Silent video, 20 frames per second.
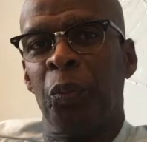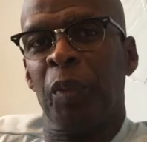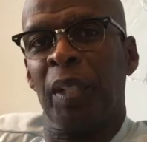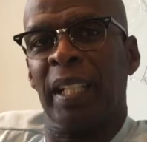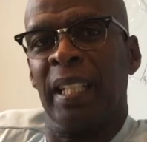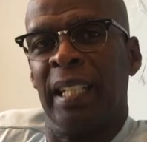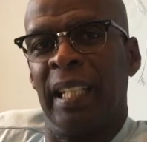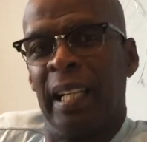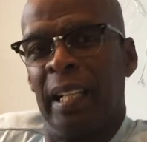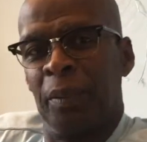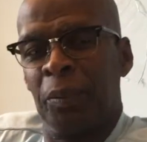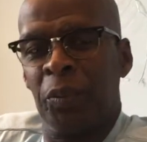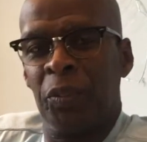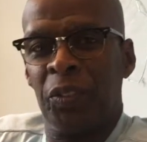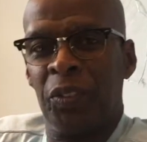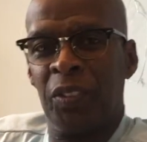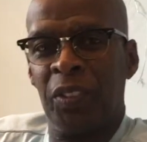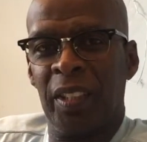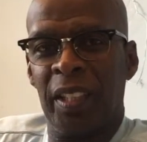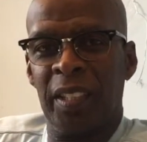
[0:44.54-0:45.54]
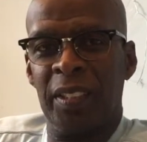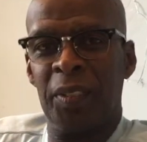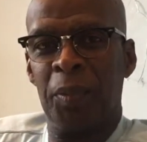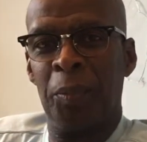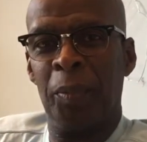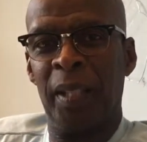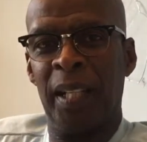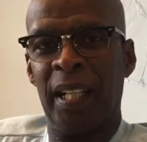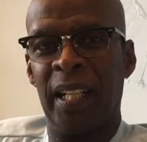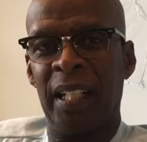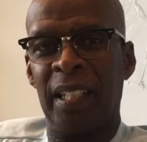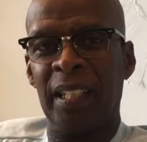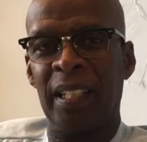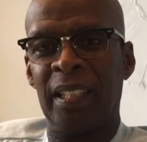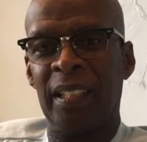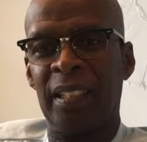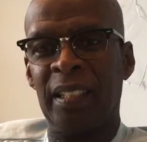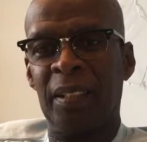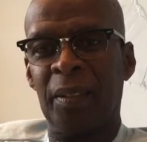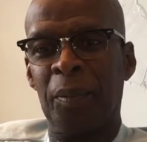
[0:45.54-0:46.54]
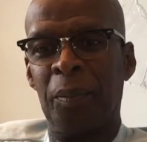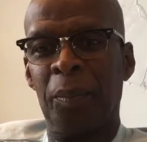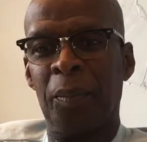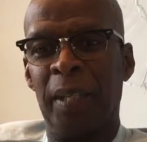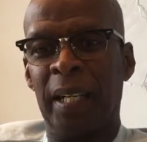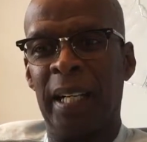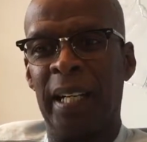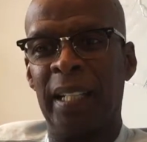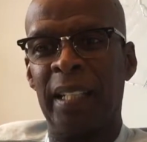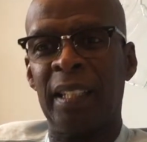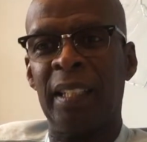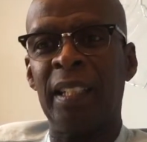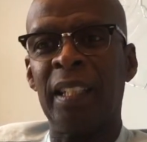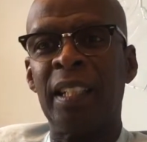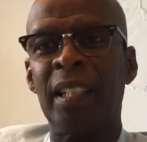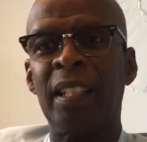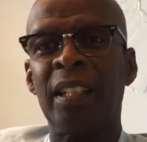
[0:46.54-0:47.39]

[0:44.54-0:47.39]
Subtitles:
We can help students by